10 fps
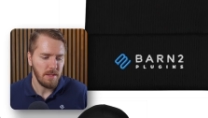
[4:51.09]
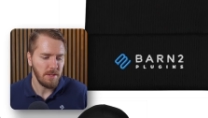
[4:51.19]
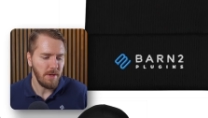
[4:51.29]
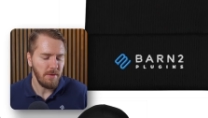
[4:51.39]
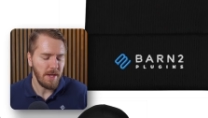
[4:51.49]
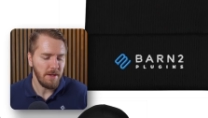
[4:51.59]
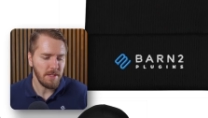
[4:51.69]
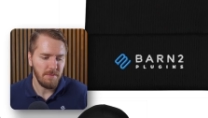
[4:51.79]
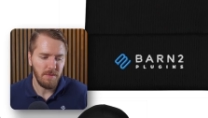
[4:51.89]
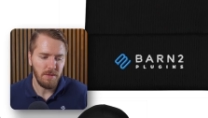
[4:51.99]
So now
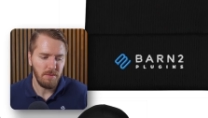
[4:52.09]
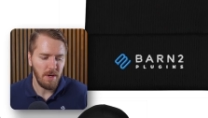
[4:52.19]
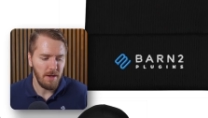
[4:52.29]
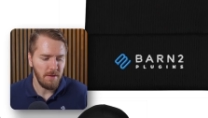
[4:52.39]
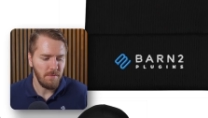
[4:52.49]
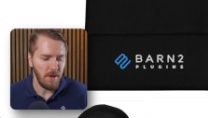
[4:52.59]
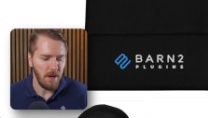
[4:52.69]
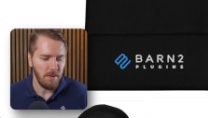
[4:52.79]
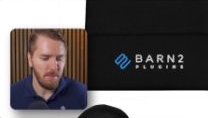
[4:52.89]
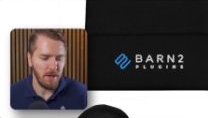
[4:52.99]
here's a view of
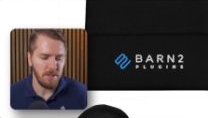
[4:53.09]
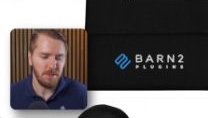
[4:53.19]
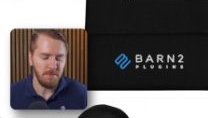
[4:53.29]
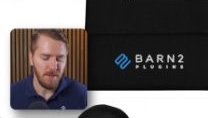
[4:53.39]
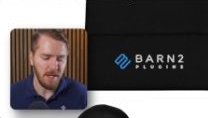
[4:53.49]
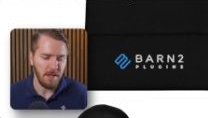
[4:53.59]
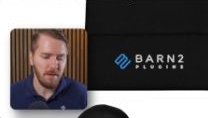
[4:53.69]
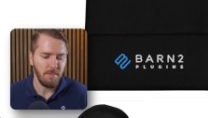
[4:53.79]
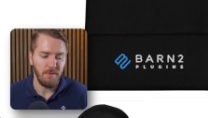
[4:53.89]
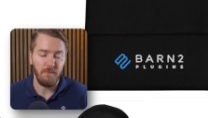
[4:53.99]
our Barn2
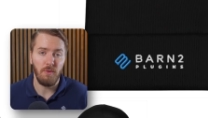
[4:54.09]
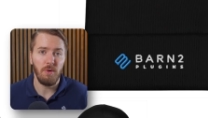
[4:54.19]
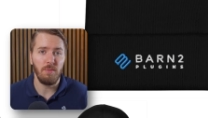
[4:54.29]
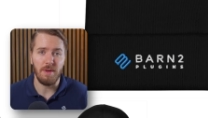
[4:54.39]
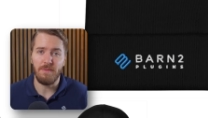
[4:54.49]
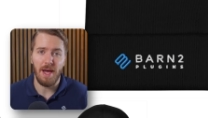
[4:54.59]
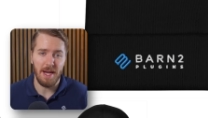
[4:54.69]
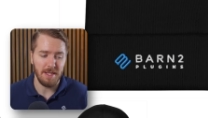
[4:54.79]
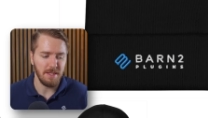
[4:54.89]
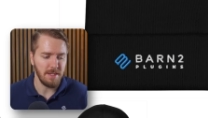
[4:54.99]
beanie before we've
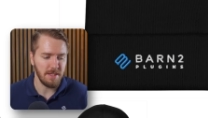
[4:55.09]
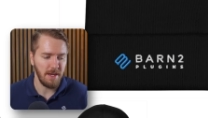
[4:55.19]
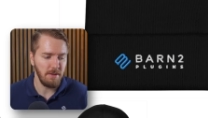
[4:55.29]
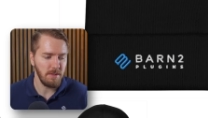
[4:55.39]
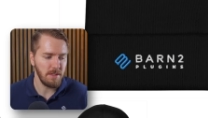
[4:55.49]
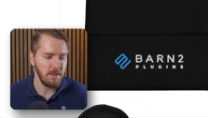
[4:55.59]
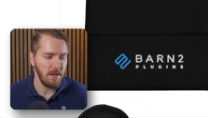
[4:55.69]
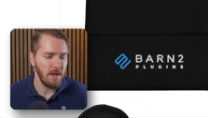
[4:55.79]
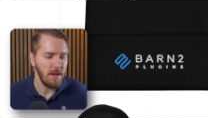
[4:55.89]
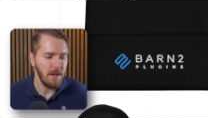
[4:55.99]
added the discount.
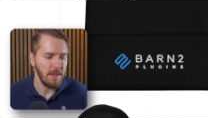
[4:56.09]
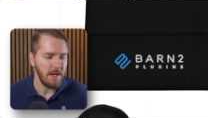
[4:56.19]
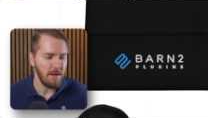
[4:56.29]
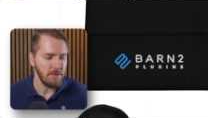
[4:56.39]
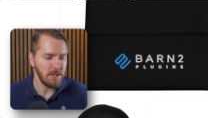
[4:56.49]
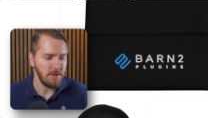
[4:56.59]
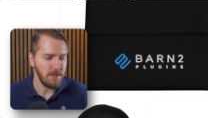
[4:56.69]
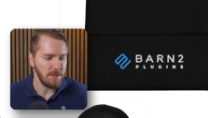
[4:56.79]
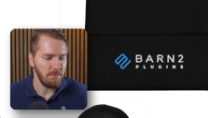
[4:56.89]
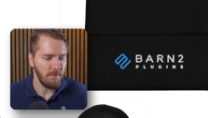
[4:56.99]
Then I'm just
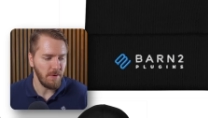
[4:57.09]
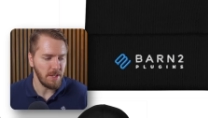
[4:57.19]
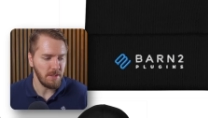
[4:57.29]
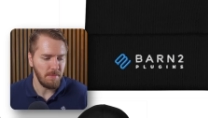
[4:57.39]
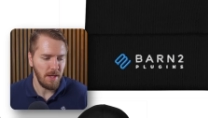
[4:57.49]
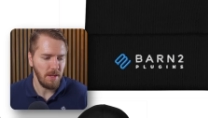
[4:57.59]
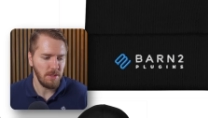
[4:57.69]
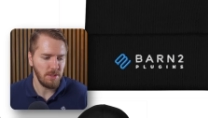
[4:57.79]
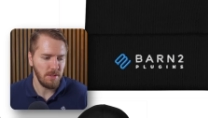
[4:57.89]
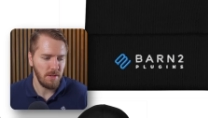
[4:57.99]
going to refresh the
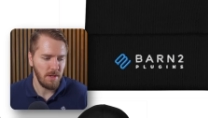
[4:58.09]
page,